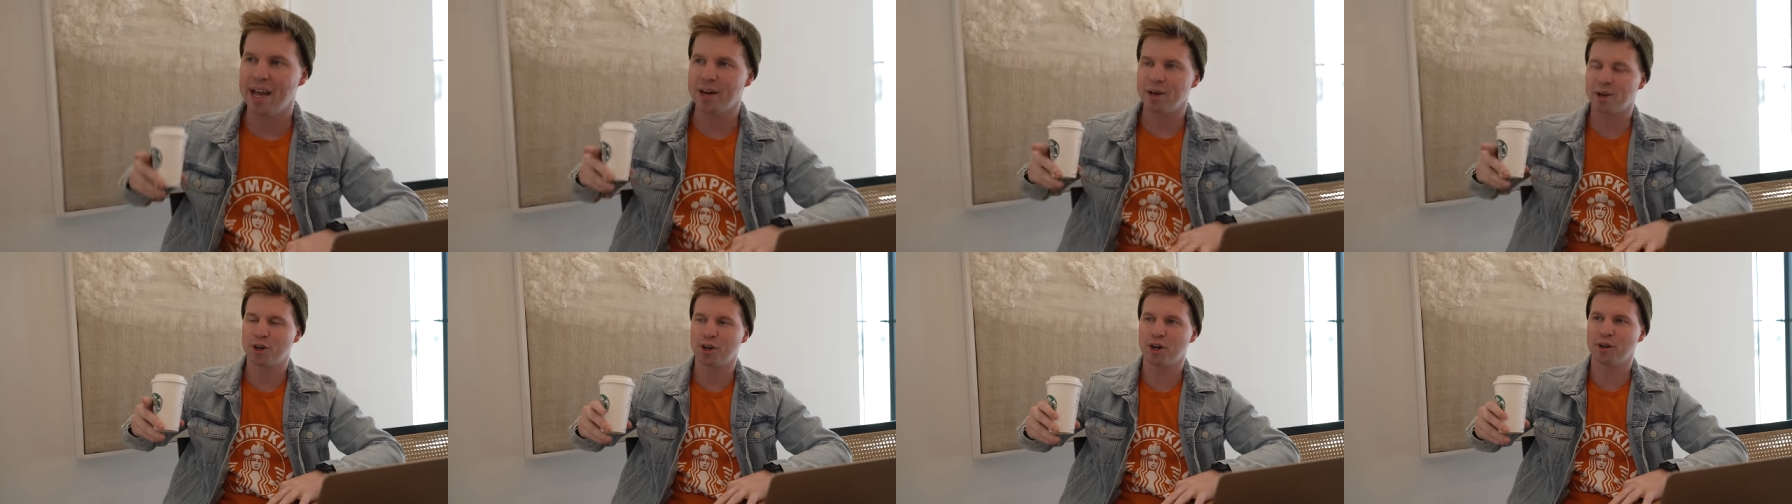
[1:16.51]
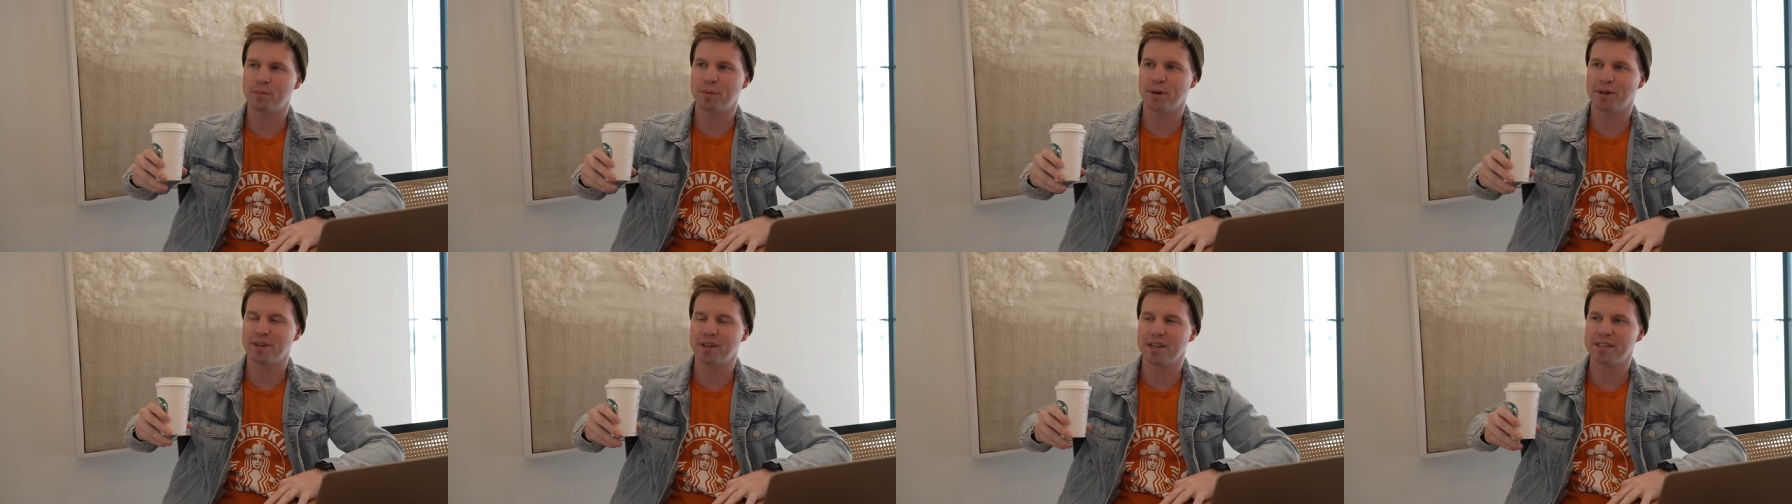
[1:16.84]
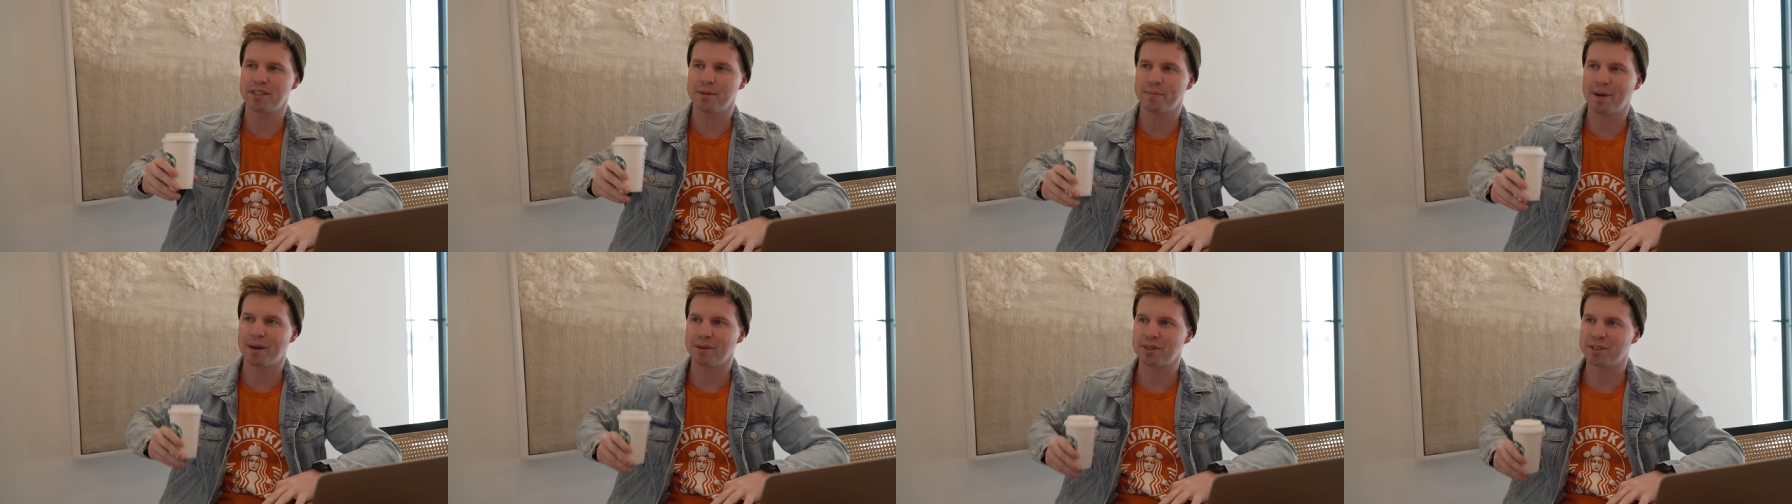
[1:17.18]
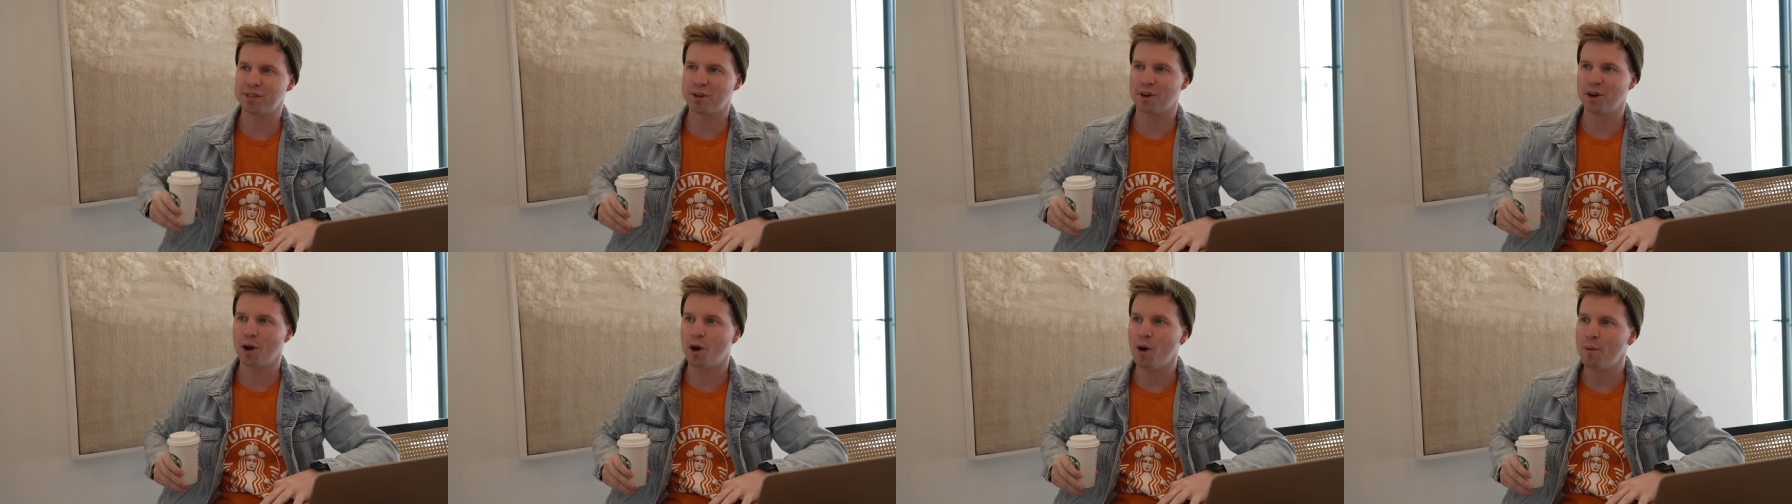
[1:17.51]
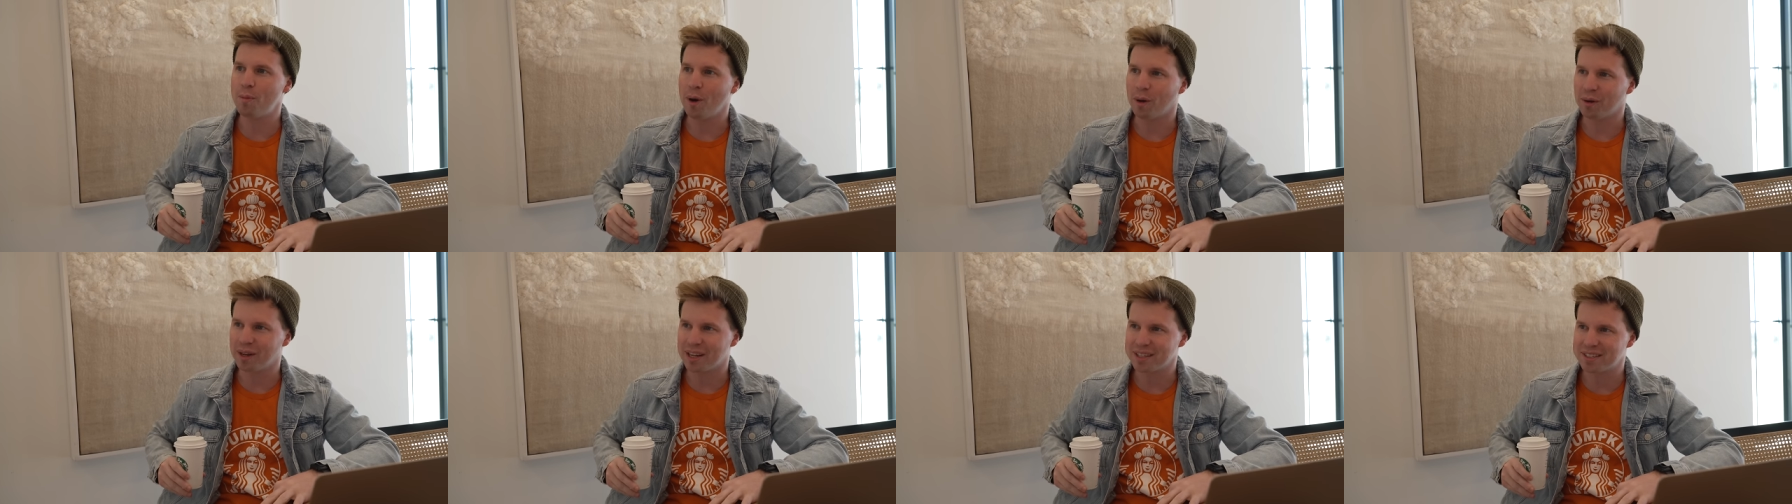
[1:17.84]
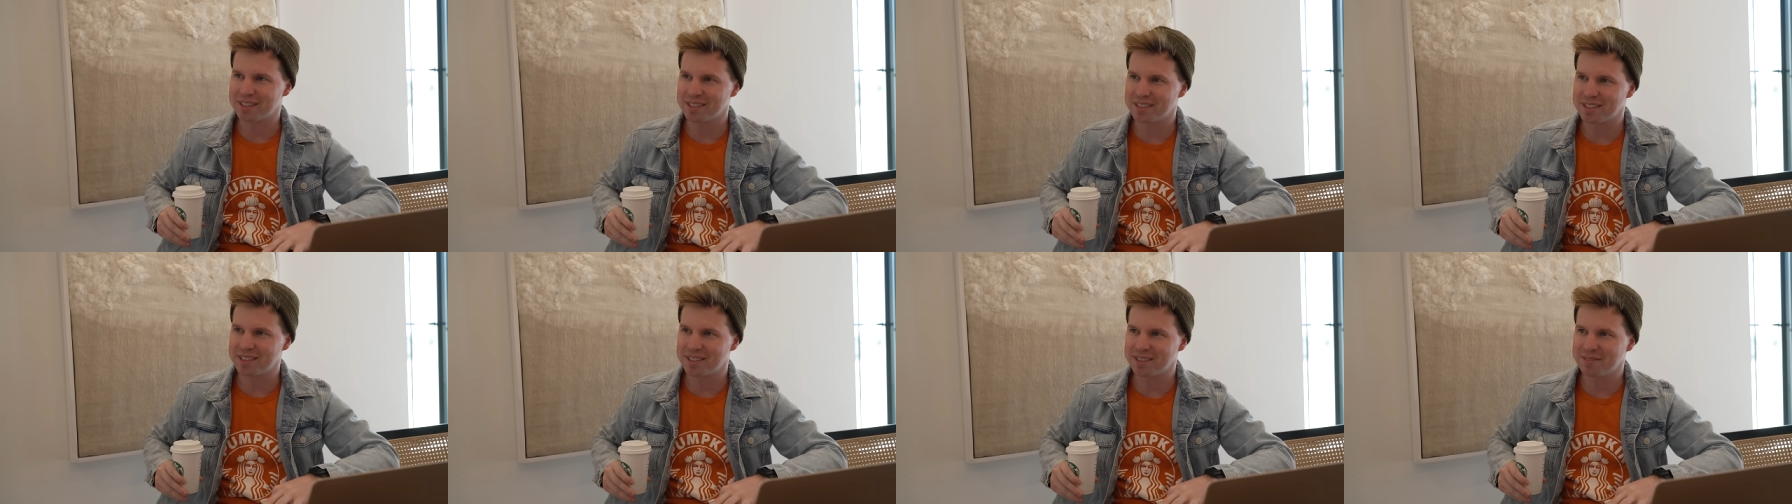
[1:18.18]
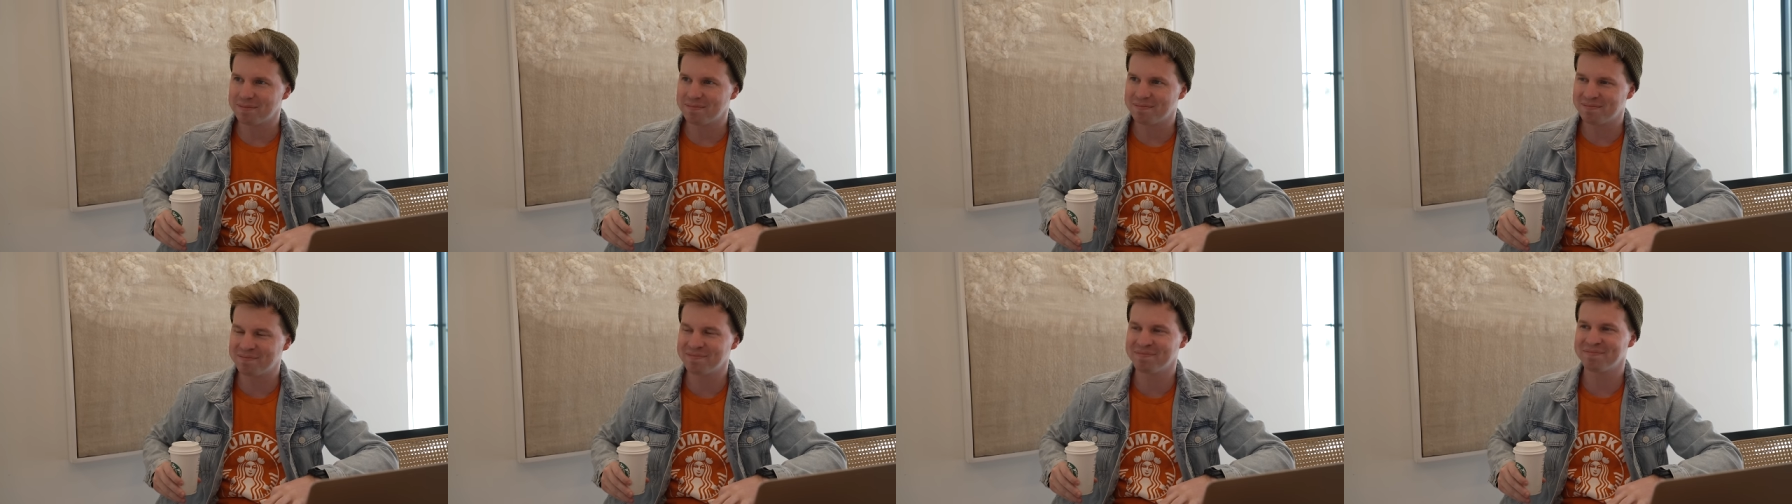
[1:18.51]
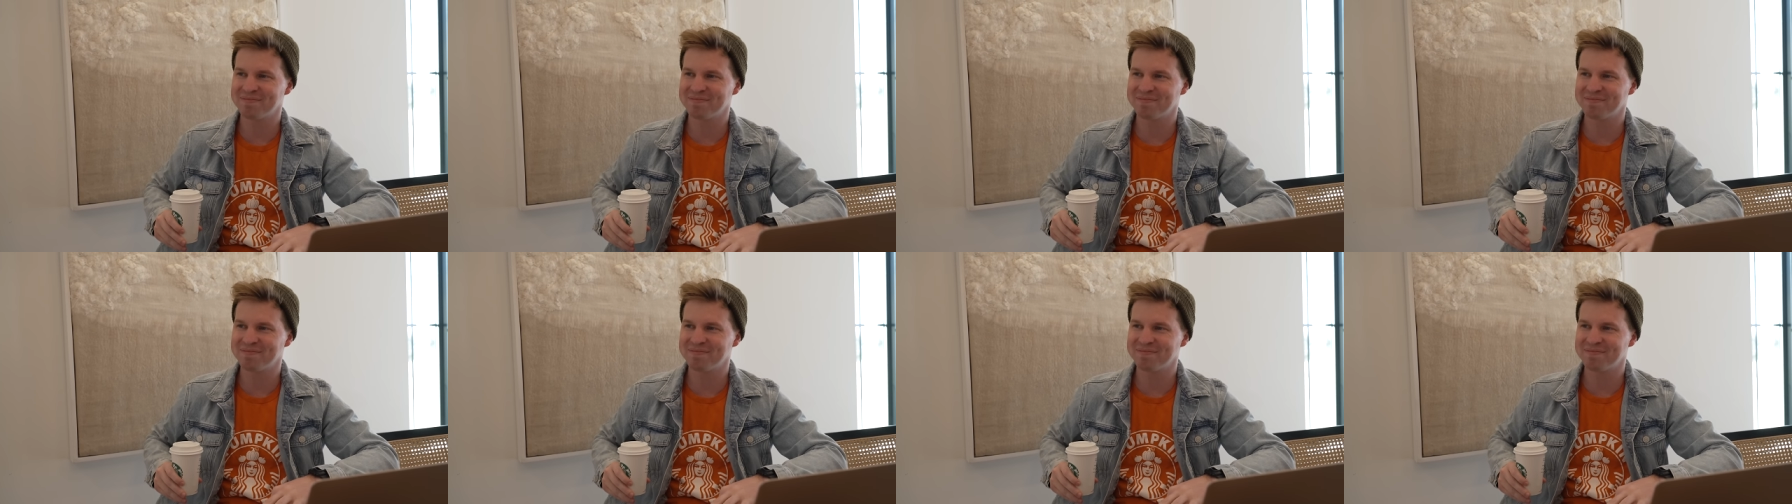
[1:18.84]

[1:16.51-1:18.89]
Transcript: and Herbert is about to start oboe lessons.